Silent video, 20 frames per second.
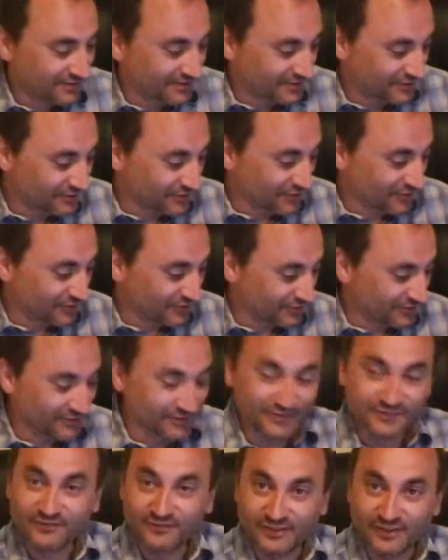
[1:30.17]
So
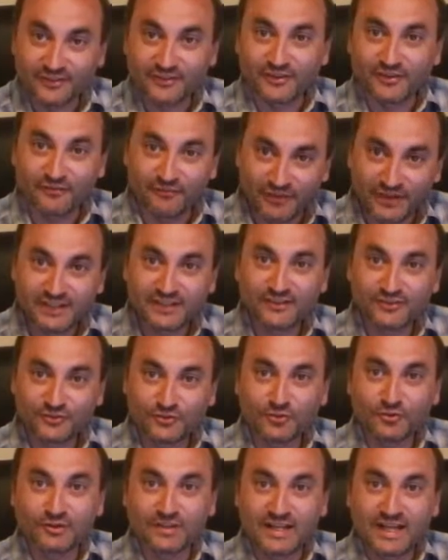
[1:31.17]
it's a funny
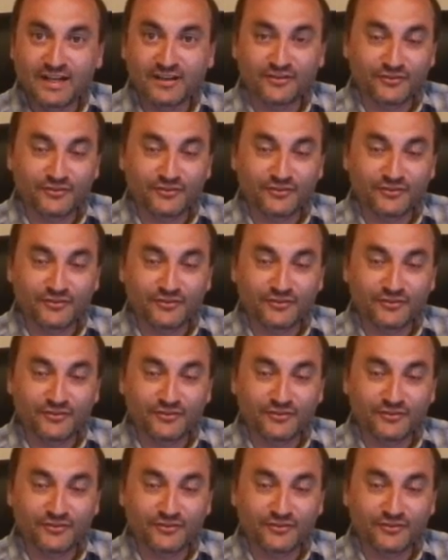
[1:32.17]
story now.